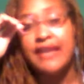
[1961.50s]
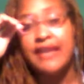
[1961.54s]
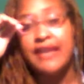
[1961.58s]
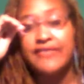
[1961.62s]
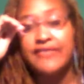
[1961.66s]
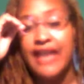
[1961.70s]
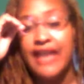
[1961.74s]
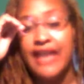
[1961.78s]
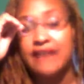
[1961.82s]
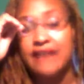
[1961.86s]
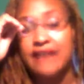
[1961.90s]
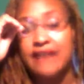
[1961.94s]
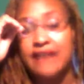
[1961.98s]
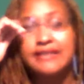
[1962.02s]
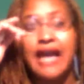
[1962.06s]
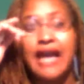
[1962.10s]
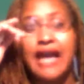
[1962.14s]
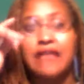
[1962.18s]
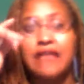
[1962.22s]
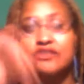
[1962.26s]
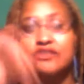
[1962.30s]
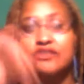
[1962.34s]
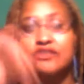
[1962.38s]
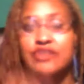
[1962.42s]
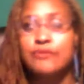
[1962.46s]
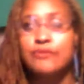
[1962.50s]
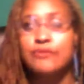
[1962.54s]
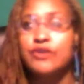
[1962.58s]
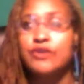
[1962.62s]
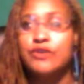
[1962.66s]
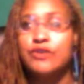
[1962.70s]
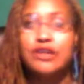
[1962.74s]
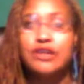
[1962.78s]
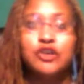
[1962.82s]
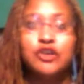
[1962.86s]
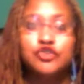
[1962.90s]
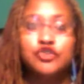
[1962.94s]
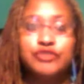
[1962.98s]
$1,000. So I'm
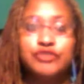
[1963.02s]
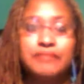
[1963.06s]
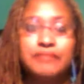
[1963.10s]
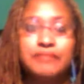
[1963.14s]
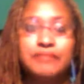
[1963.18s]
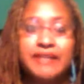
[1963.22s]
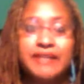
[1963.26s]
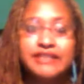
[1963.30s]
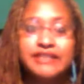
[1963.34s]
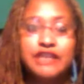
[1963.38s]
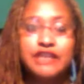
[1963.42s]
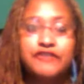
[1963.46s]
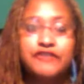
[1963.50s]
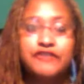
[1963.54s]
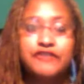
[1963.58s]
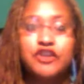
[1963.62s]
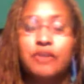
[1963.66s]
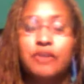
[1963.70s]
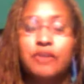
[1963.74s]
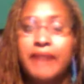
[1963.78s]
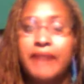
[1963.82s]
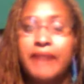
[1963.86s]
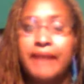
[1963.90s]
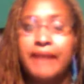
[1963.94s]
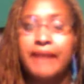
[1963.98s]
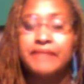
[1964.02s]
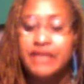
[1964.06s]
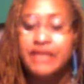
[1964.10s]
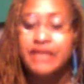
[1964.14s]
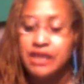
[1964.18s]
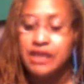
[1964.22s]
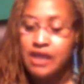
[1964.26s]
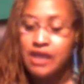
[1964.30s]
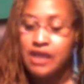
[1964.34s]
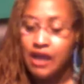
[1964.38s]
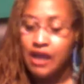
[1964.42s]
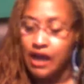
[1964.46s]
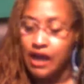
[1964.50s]
going to go treat myself and go buy
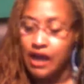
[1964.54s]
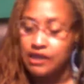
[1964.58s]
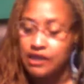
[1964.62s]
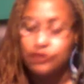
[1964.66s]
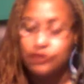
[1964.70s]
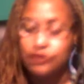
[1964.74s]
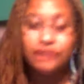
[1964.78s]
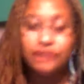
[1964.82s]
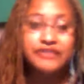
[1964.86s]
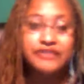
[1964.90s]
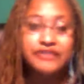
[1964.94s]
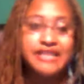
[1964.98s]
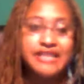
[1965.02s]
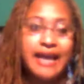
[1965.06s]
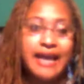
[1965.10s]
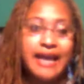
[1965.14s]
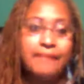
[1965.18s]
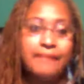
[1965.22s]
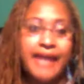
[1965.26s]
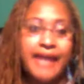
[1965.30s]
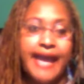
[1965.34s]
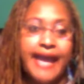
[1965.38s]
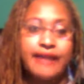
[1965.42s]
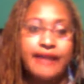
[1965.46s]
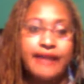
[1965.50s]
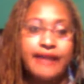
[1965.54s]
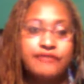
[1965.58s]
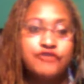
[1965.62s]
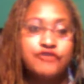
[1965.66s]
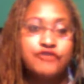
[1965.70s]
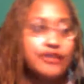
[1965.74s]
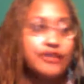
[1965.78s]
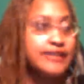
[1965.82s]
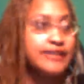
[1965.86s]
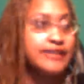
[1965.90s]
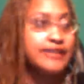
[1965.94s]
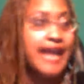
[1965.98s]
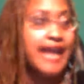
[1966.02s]
me a Louis Vuitton bag
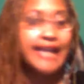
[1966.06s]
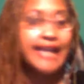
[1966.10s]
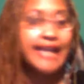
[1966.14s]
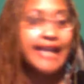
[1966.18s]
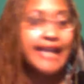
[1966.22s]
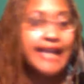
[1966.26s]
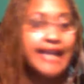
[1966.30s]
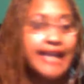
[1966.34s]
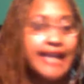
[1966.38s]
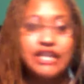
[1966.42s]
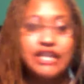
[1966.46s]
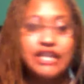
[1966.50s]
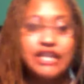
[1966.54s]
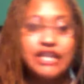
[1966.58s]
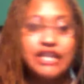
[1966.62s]
for $900.